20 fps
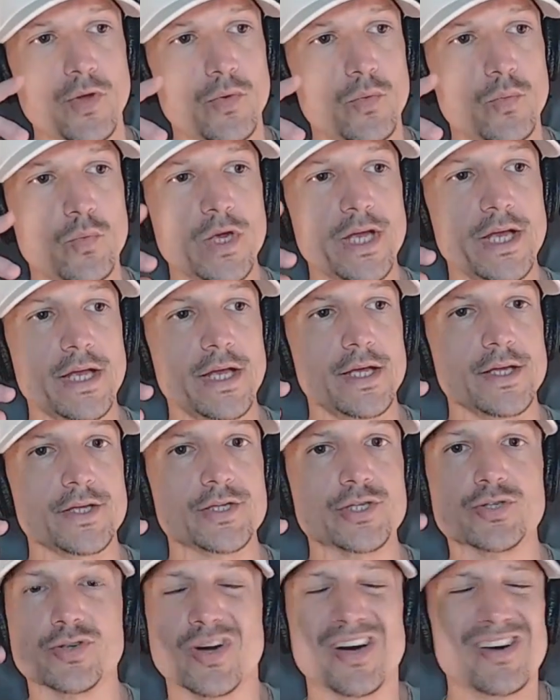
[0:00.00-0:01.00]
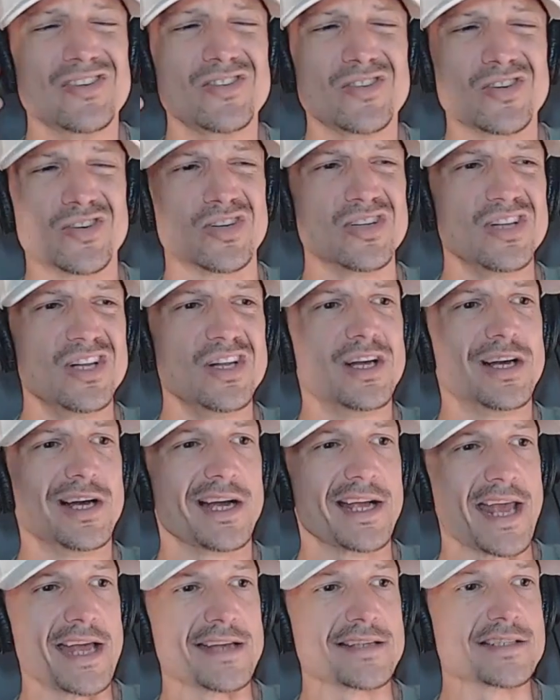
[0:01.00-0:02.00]
We struggle
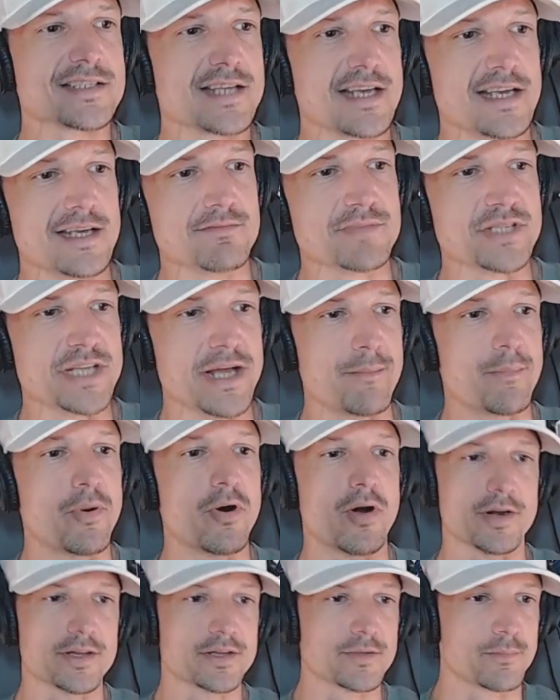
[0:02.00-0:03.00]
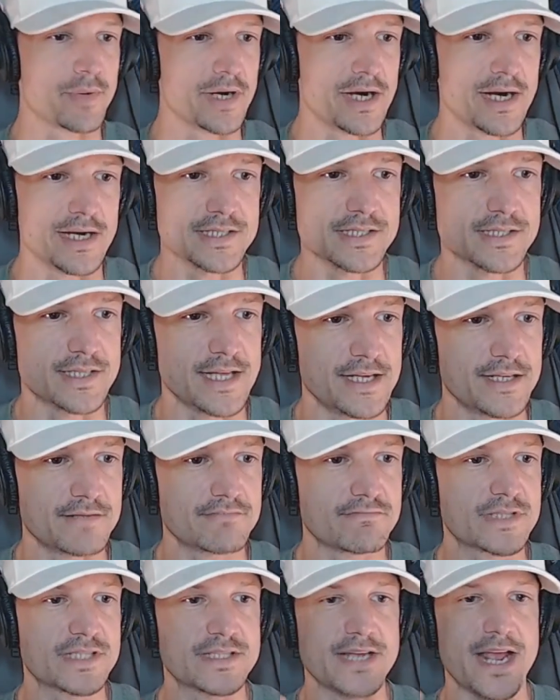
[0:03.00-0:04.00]
against teams that park the bus, that
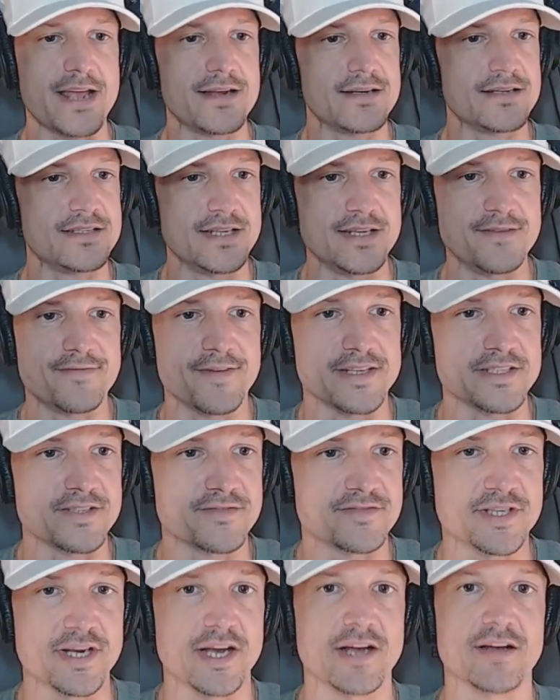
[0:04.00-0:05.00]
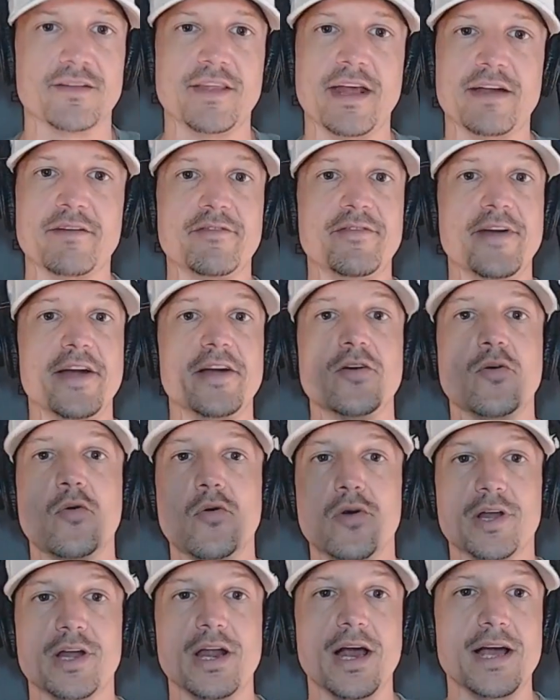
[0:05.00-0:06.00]
stay in a defensive shell, that are very
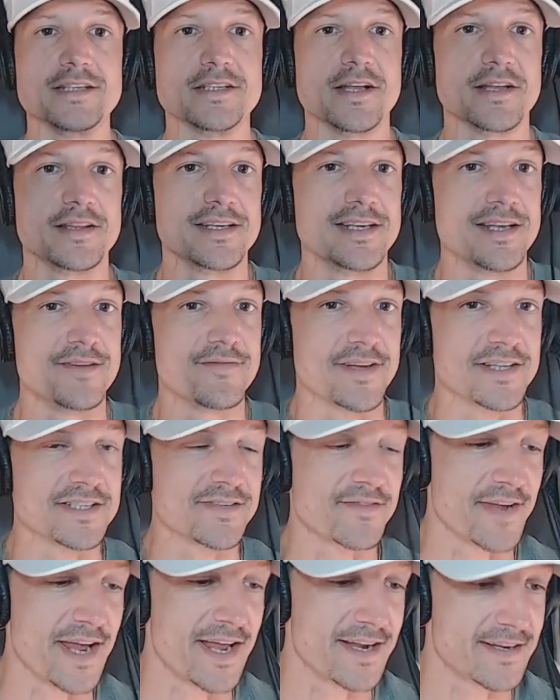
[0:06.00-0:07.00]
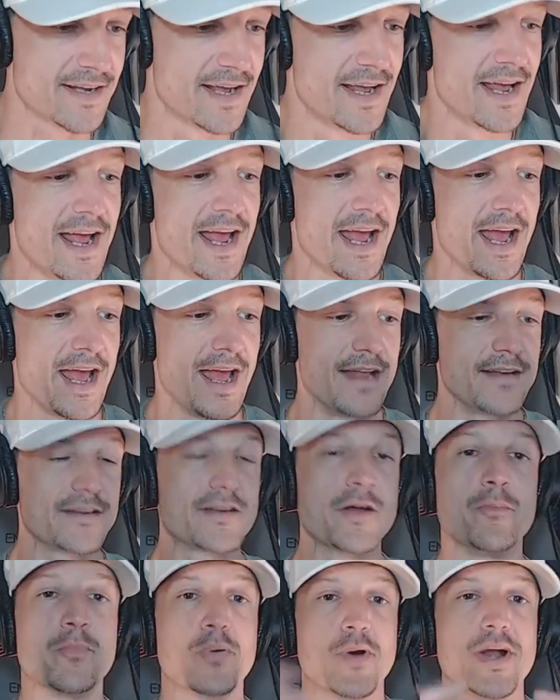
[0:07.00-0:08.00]
organized on the defensive end and
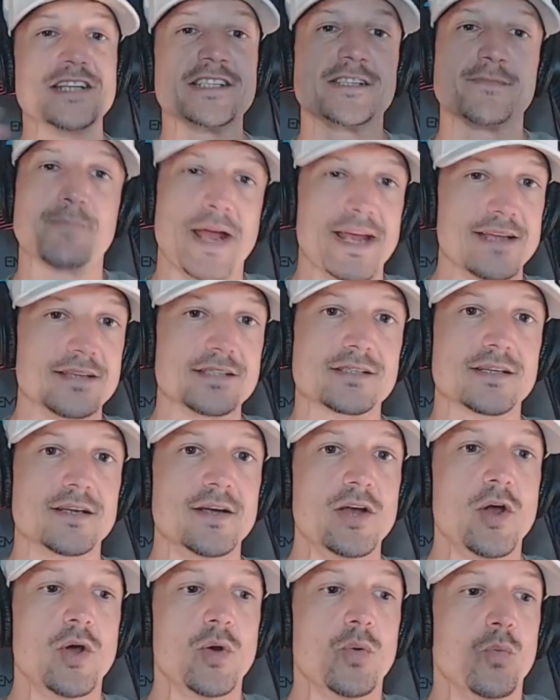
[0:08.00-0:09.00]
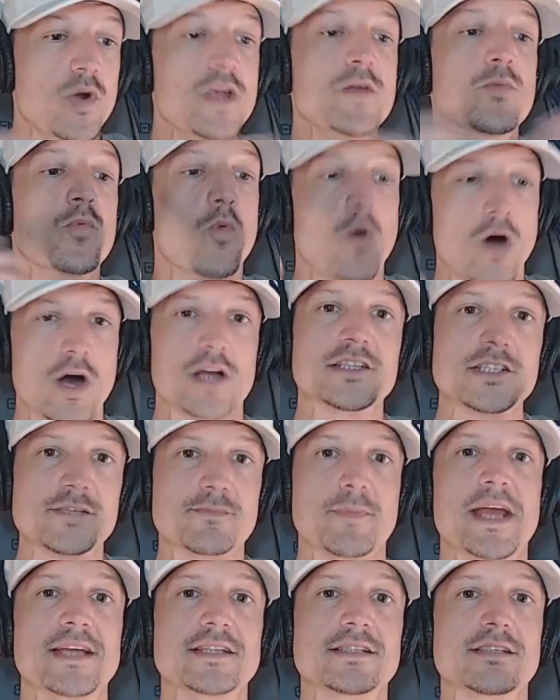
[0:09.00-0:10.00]
compress space. We want
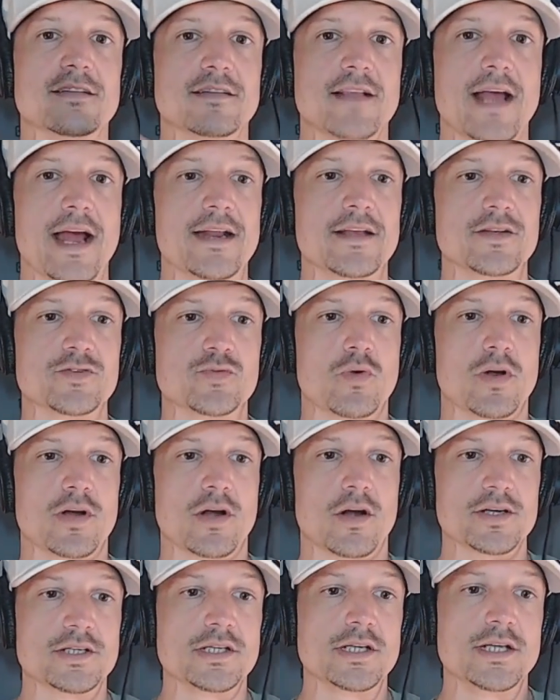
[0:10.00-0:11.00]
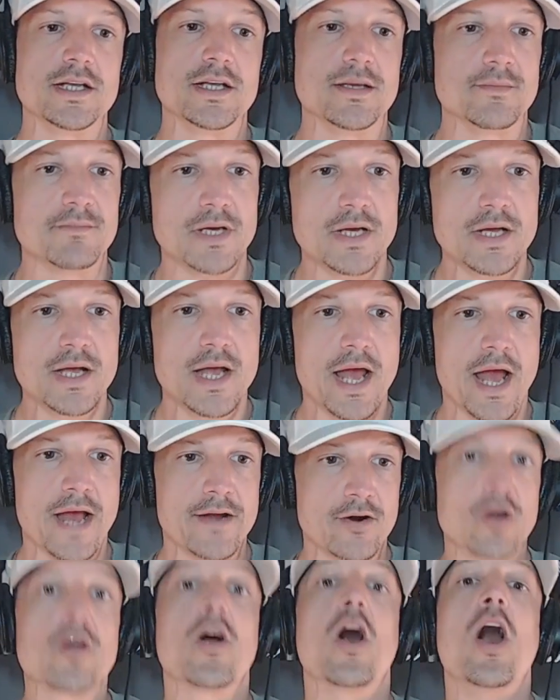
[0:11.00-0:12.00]
space, and that is what our team and
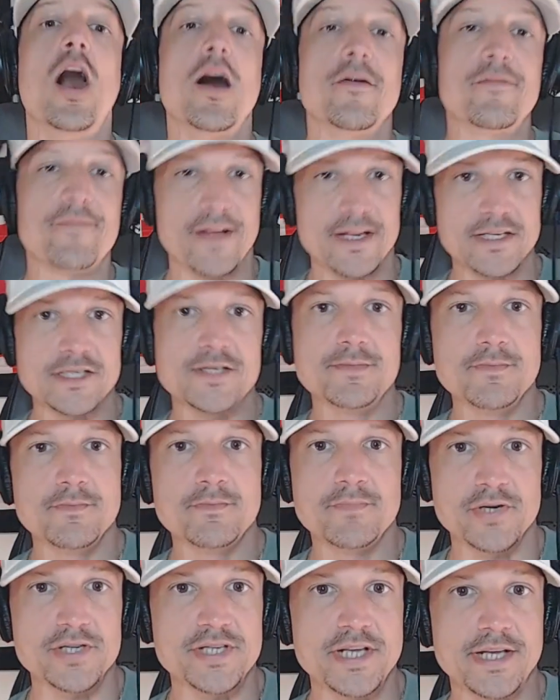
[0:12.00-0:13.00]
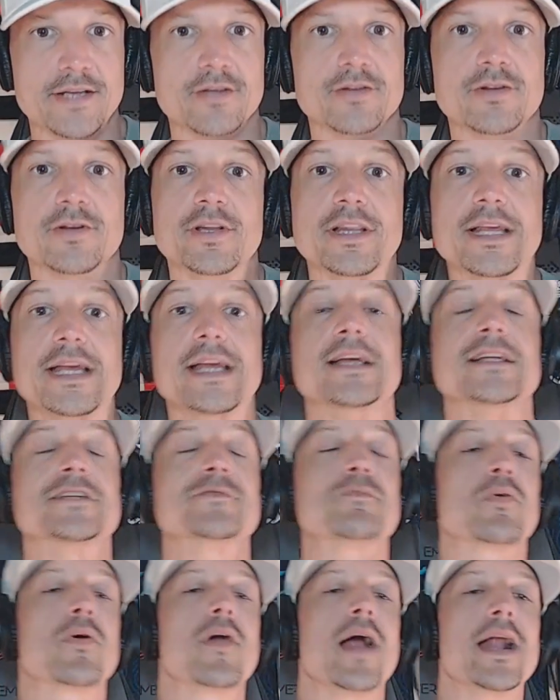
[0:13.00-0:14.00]
our offense particularly is
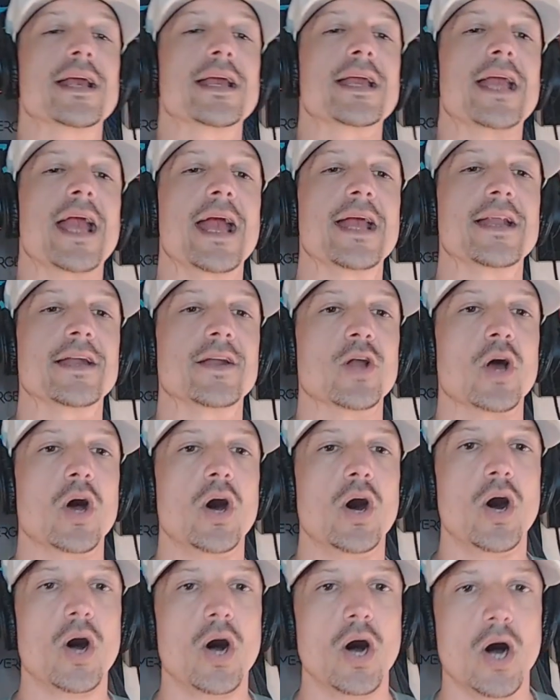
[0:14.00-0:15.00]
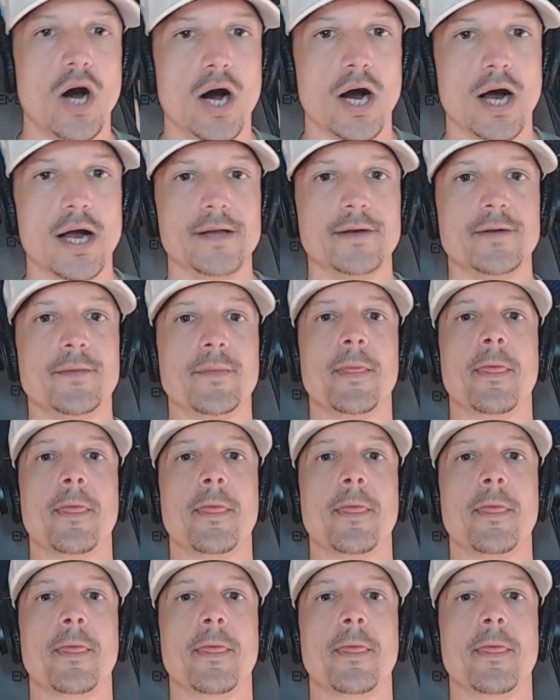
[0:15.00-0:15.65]
predicated on.